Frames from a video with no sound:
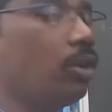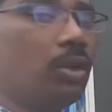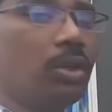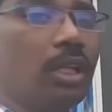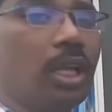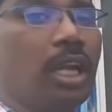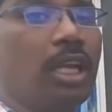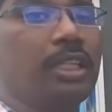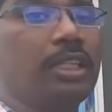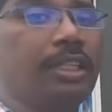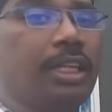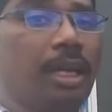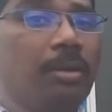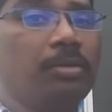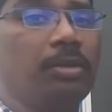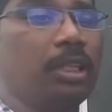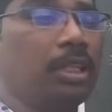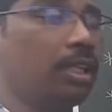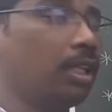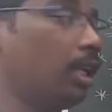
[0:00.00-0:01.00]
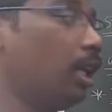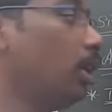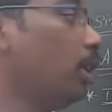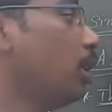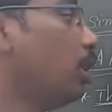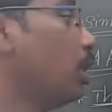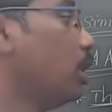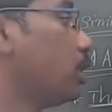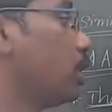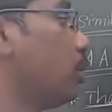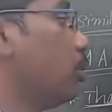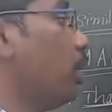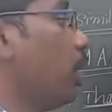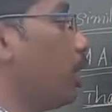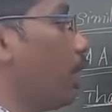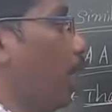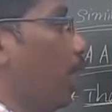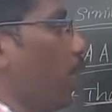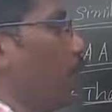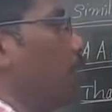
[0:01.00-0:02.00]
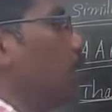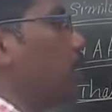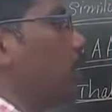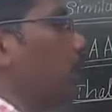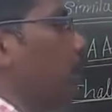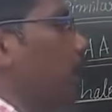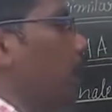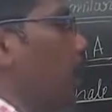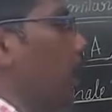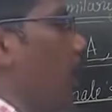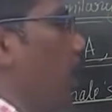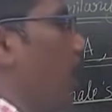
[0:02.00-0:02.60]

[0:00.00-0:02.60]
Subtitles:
to know the depth in a similar triangle. See